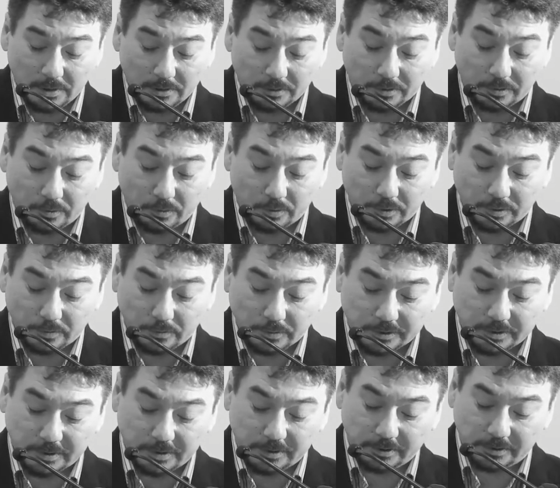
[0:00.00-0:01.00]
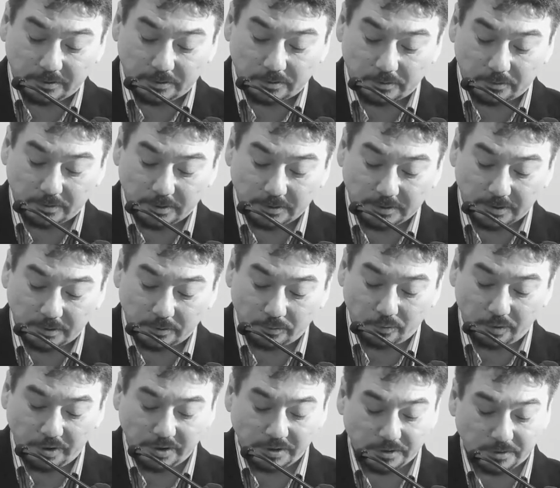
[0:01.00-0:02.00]
the Northwest Territories and
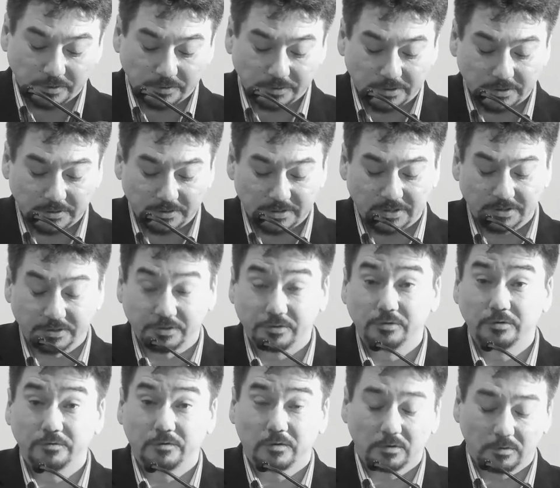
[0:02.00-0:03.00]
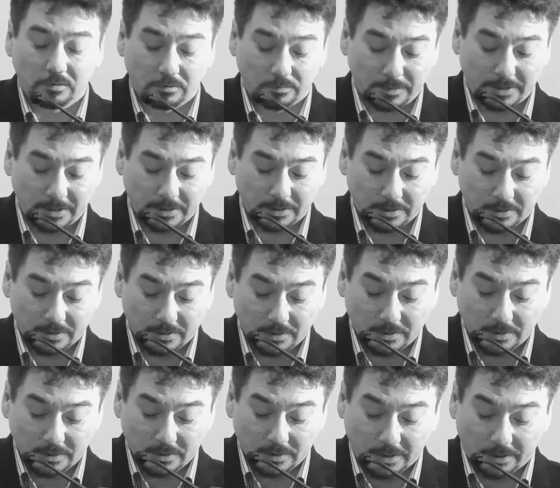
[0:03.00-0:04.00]
regions such as Nouveau Quebec
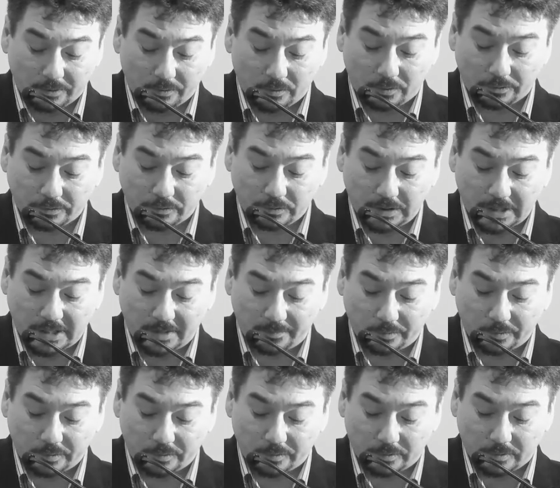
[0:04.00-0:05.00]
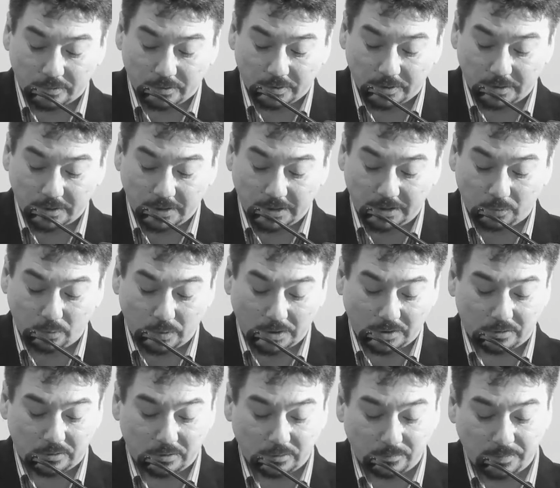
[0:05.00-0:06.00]
and Northern Labrador in
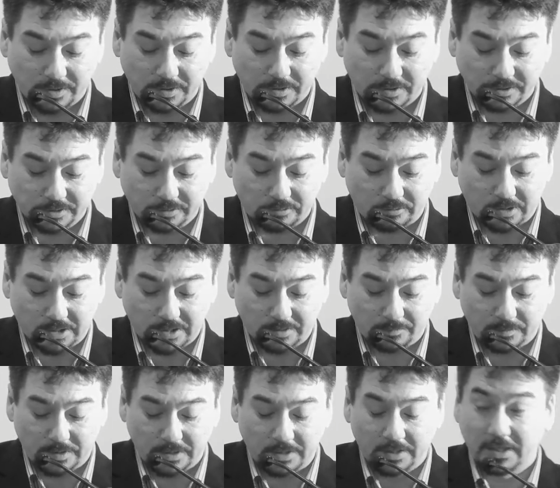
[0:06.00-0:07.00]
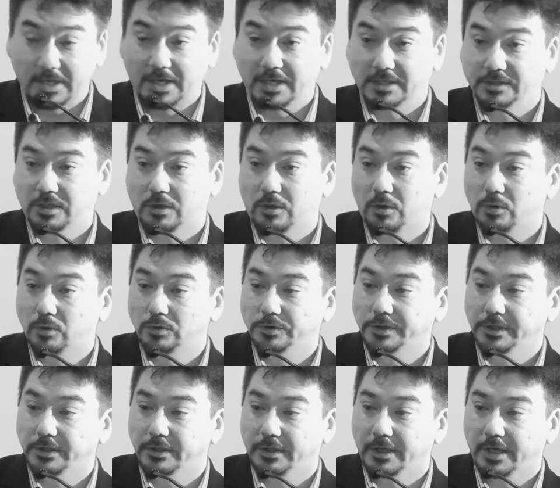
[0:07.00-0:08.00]
what could be described as a
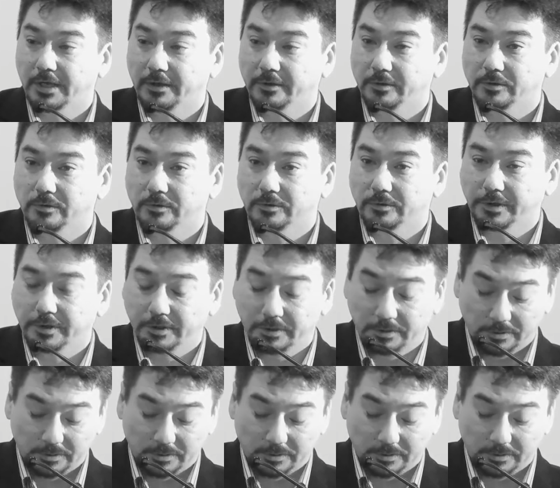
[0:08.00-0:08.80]
holding category.